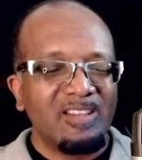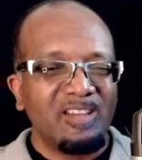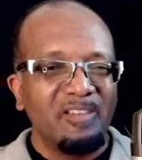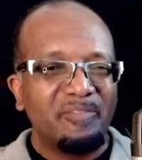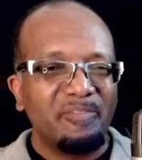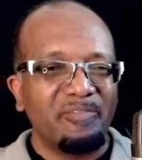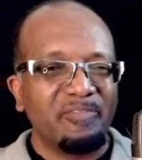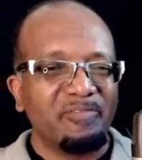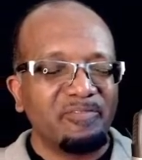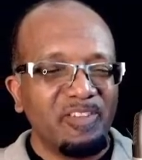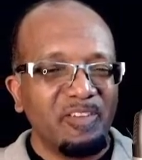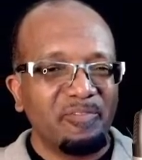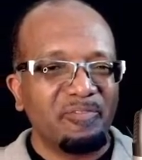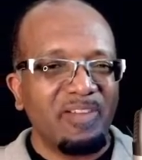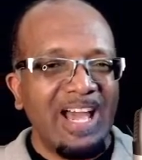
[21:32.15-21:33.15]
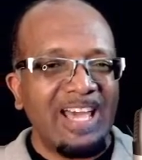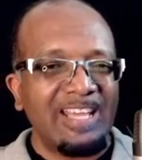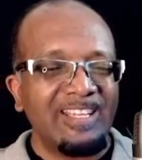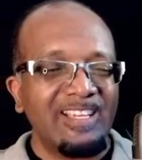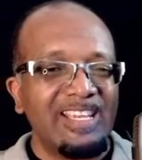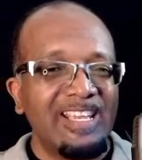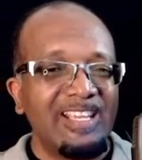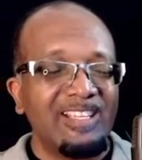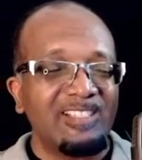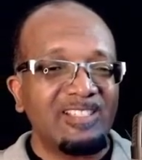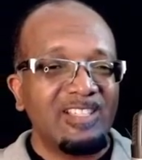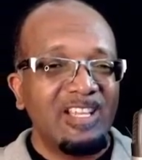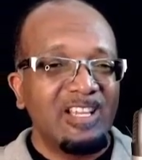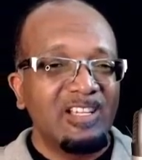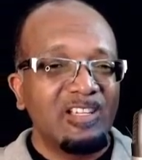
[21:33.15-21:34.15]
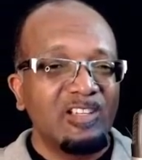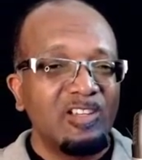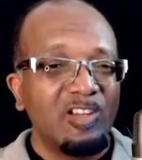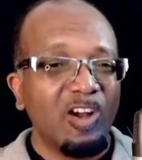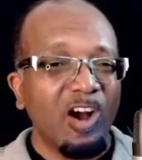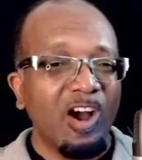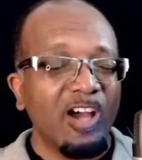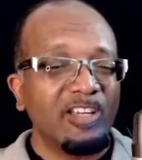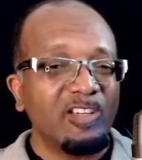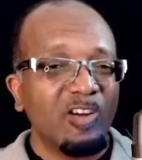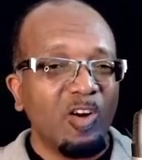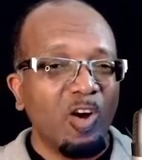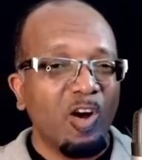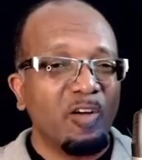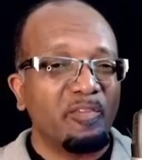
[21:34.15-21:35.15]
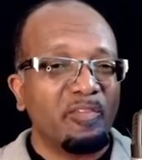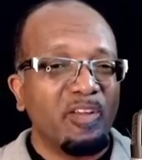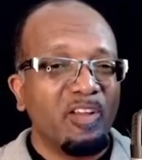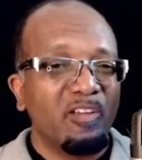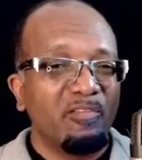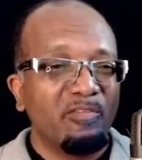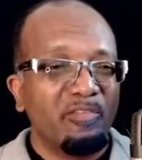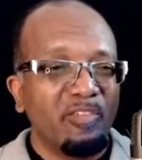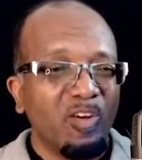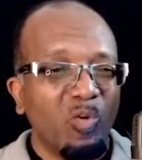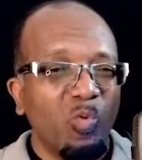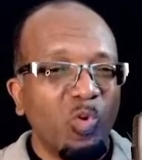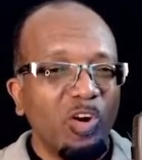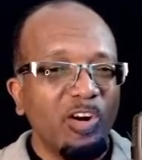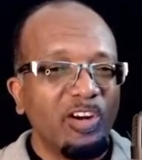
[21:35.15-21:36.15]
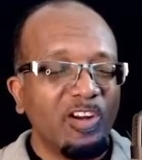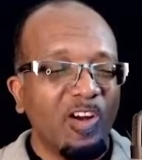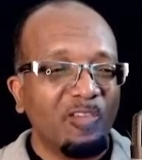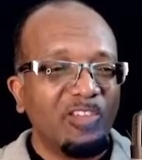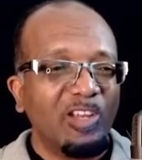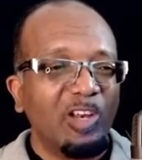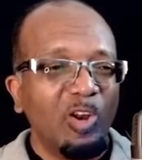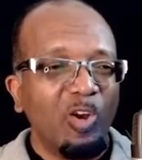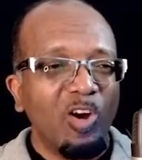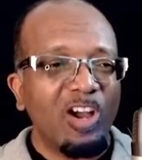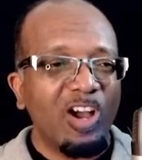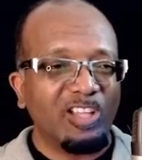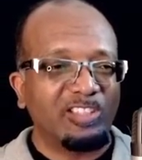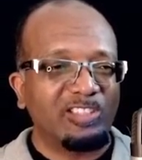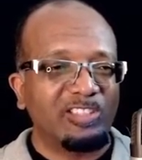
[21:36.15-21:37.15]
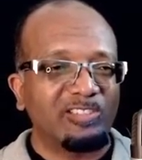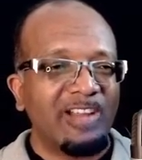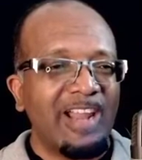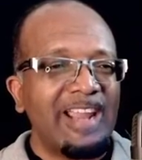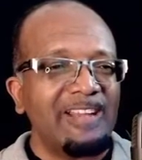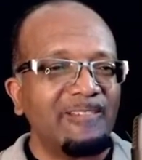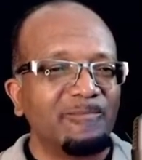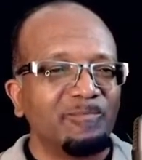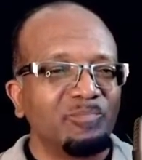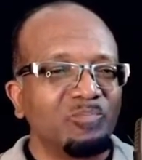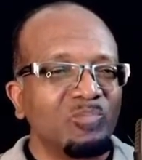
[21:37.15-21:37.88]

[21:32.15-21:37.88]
The, the Father is God of the Word, of the Logos, right?